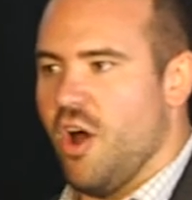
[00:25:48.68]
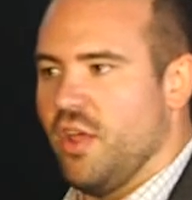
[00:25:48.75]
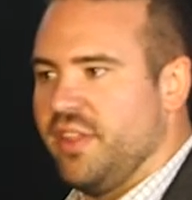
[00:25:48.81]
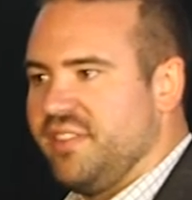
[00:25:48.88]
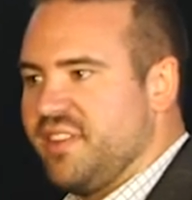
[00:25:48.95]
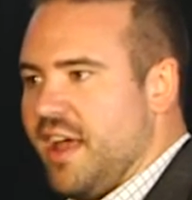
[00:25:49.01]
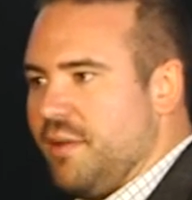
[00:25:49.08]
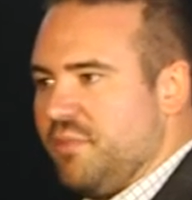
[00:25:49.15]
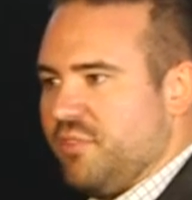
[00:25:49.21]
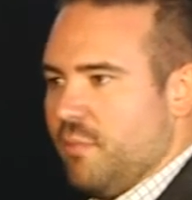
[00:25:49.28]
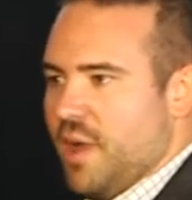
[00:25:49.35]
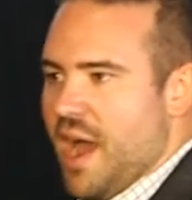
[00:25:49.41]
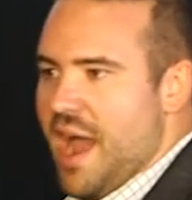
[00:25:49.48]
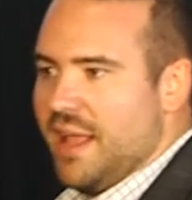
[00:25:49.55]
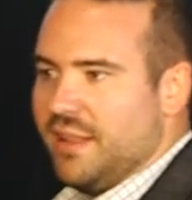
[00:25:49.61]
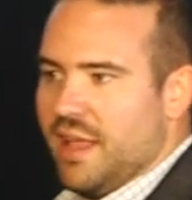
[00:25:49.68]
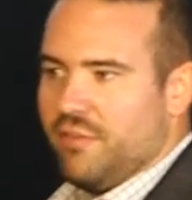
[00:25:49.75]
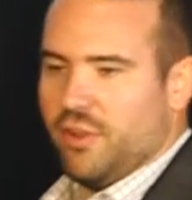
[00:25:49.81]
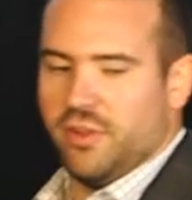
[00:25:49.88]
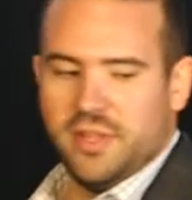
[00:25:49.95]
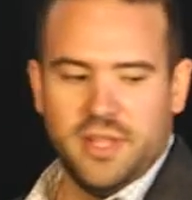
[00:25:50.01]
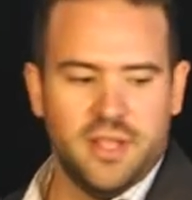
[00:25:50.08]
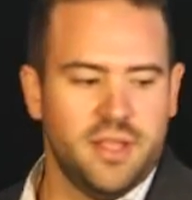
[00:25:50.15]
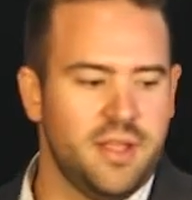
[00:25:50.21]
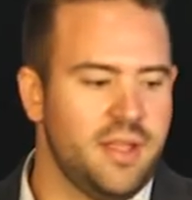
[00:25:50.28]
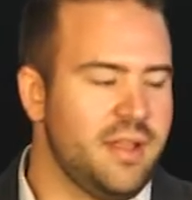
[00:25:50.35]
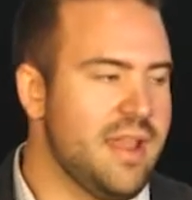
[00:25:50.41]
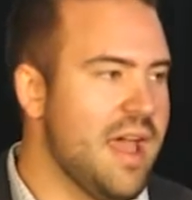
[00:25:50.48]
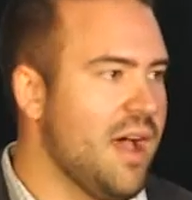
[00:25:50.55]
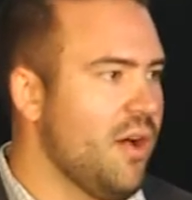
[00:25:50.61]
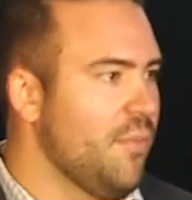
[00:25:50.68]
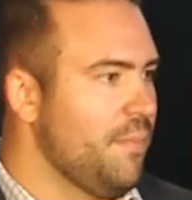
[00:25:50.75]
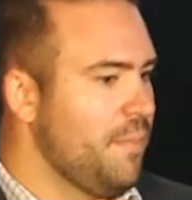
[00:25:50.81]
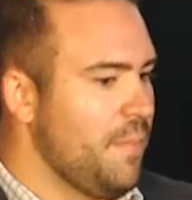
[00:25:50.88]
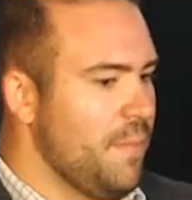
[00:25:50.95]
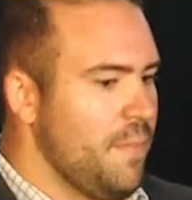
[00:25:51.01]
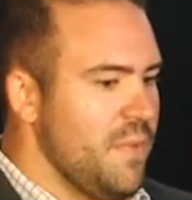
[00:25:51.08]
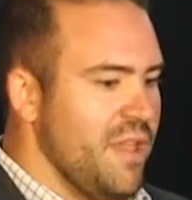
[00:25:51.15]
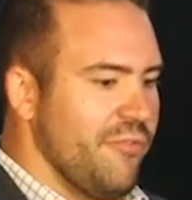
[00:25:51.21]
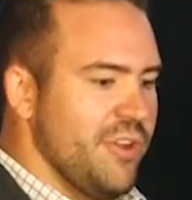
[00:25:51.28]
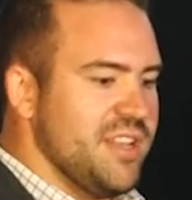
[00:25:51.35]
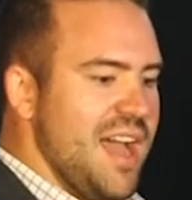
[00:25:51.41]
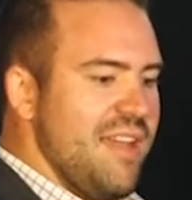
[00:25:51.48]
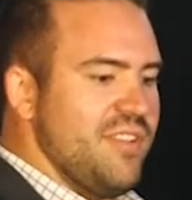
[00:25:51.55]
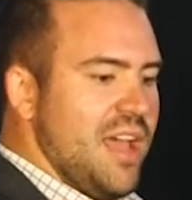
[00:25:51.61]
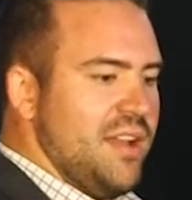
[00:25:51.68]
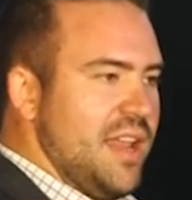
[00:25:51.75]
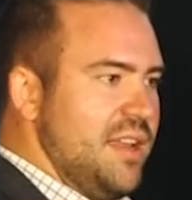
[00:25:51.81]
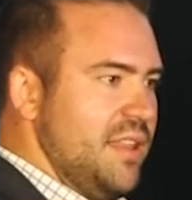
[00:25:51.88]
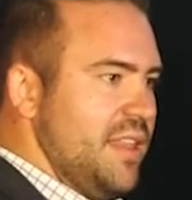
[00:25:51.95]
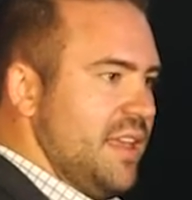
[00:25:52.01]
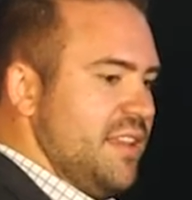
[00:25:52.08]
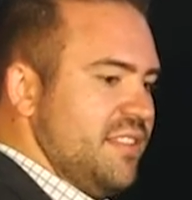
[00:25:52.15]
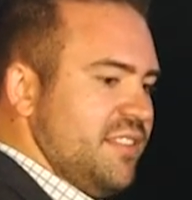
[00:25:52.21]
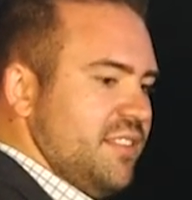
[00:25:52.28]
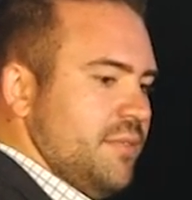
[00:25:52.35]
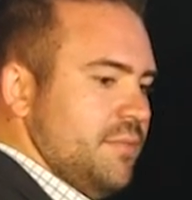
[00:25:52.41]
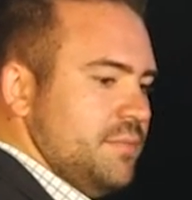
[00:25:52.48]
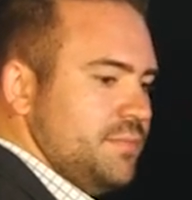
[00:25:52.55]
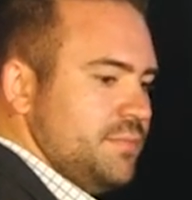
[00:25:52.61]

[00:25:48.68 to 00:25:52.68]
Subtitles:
all these items from a high level. Now, if we dive down into these,